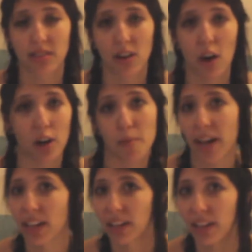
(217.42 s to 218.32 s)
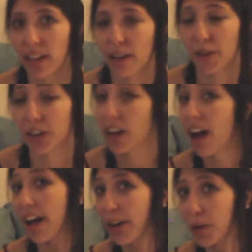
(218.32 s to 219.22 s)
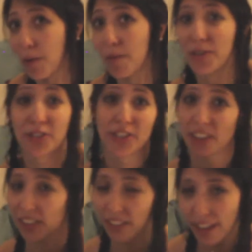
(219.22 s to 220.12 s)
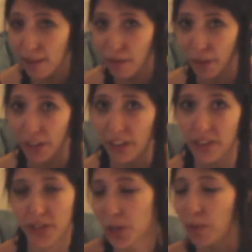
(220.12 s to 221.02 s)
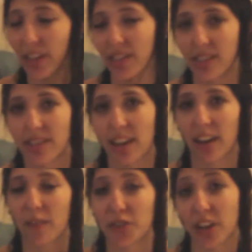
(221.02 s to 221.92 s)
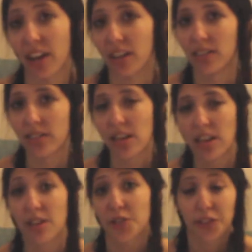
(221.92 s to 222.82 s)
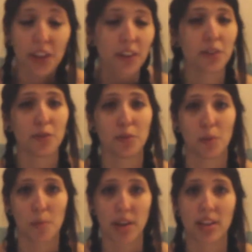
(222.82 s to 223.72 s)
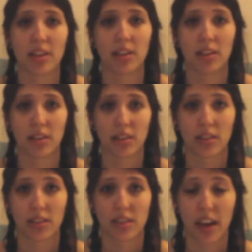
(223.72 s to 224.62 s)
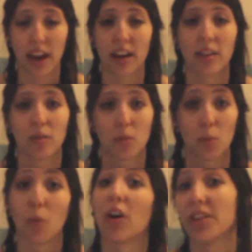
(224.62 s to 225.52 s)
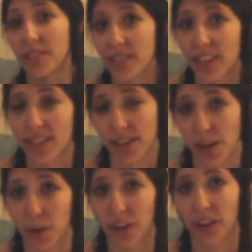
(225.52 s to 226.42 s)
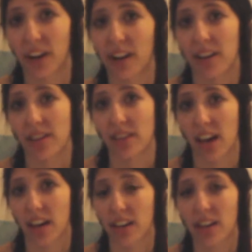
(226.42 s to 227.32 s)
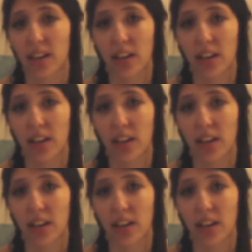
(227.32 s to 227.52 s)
automatically that you're going to hire a woman, she's going to leave for 2 months to take care of a child. There's a lot of women that want to continue a career, and that